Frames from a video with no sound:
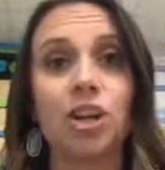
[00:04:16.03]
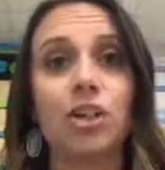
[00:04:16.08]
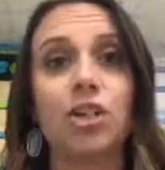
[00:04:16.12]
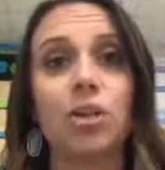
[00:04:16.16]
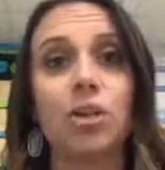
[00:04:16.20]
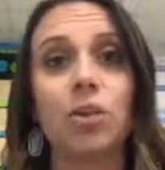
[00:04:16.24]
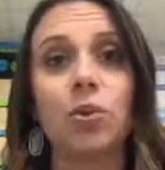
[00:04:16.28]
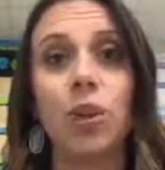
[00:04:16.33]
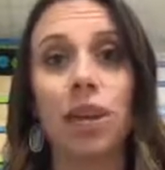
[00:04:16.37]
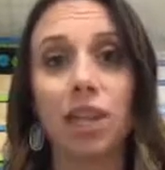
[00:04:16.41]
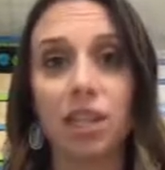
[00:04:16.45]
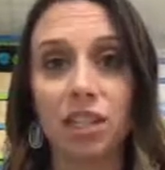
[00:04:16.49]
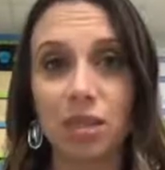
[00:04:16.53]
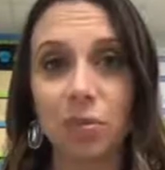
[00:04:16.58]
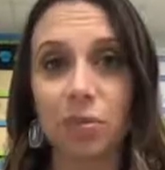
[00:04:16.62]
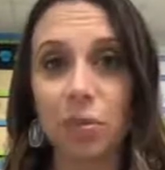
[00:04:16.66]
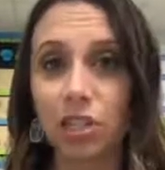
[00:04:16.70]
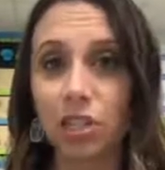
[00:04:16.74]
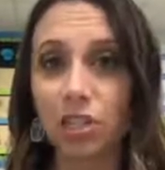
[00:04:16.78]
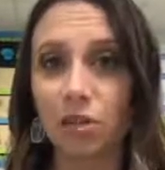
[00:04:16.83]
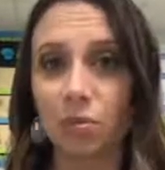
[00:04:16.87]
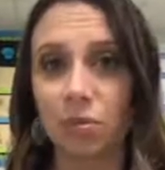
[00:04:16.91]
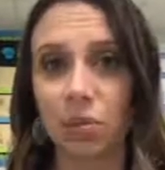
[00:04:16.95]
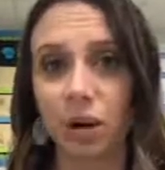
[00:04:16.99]
to
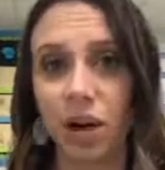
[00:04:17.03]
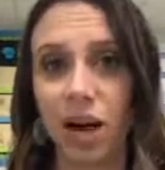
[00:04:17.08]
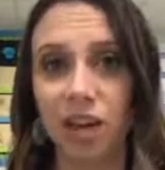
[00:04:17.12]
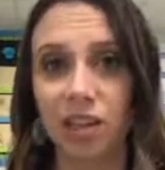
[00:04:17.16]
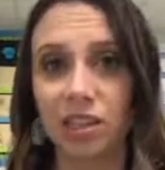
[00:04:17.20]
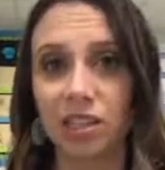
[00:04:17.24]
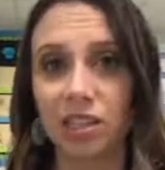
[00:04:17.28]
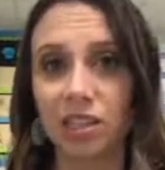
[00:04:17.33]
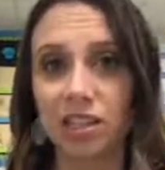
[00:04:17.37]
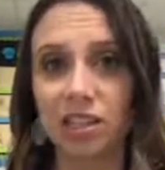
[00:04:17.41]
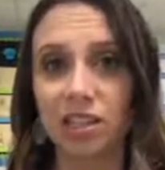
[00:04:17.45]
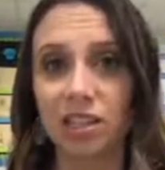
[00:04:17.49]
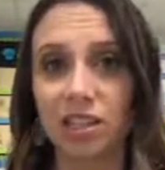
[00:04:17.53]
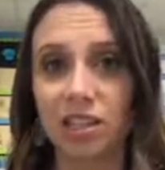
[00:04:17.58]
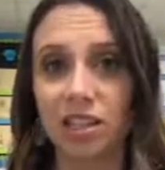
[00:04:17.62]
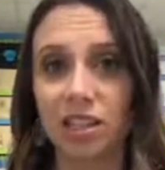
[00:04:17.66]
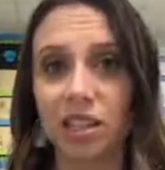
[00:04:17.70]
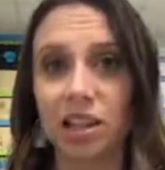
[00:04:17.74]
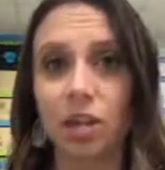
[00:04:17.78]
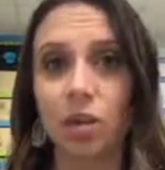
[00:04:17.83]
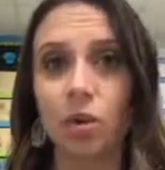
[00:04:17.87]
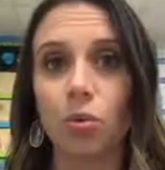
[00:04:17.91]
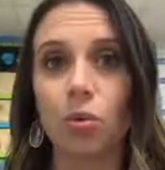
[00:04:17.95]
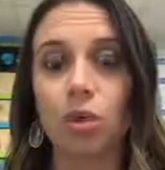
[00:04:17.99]
independent practice
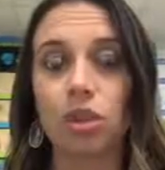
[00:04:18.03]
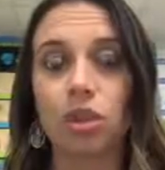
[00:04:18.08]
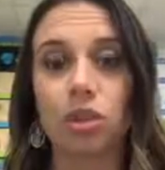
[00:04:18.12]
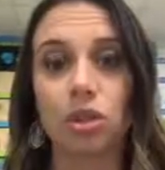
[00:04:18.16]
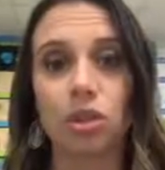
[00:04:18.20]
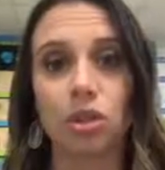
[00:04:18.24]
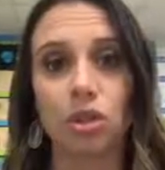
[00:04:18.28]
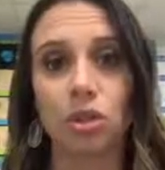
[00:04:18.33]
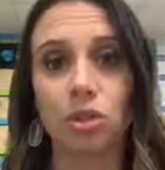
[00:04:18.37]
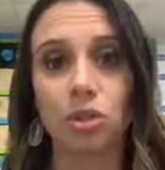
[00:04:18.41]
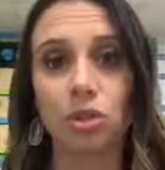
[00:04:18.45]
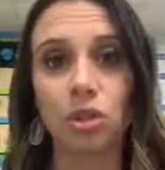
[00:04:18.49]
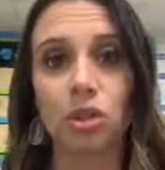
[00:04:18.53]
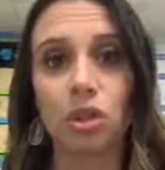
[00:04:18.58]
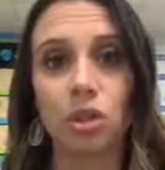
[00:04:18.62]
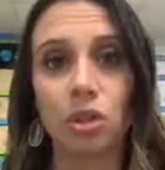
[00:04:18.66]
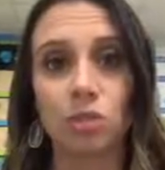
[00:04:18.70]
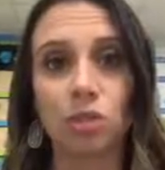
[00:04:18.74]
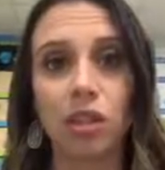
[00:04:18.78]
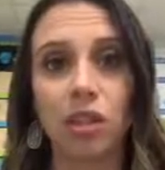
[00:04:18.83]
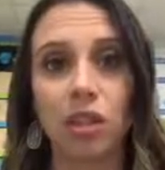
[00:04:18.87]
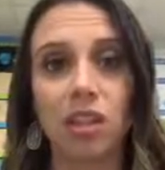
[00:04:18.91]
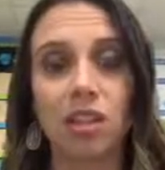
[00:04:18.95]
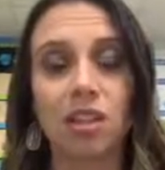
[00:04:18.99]
with the students
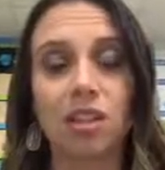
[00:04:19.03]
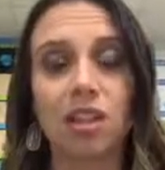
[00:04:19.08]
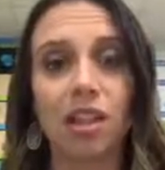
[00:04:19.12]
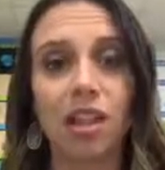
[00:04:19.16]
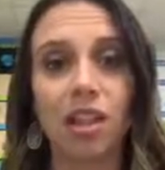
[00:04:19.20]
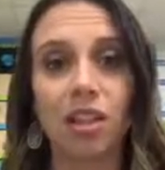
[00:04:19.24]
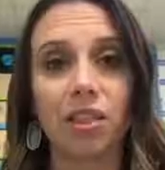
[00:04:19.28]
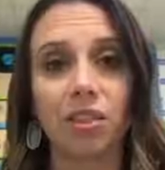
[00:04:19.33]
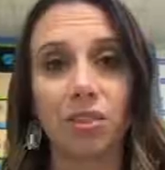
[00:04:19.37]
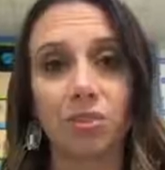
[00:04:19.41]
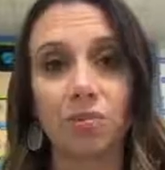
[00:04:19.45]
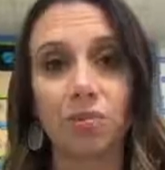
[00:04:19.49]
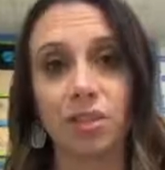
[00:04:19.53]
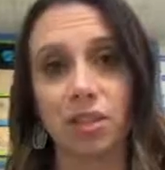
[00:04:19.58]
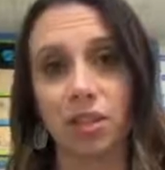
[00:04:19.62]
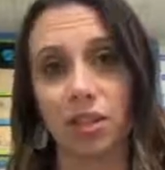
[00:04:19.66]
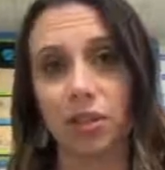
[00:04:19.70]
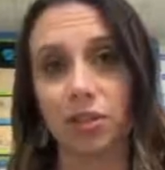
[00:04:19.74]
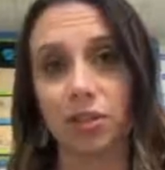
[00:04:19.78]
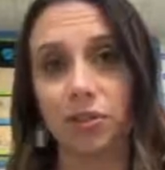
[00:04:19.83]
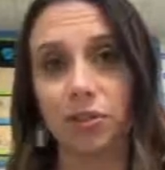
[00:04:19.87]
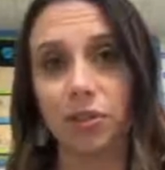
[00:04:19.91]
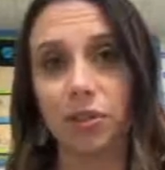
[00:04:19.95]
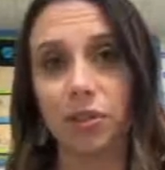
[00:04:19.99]
doing it
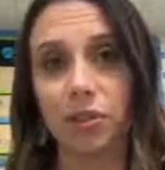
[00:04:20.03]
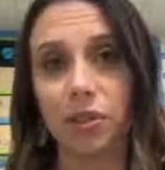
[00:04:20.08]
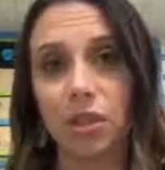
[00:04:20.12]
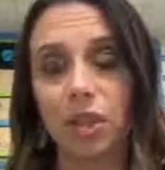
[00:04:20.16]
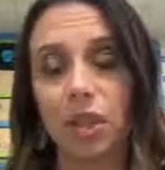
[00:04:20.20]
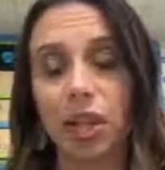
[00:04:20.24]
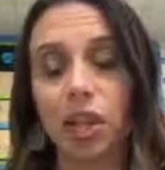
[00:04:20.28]
themselves.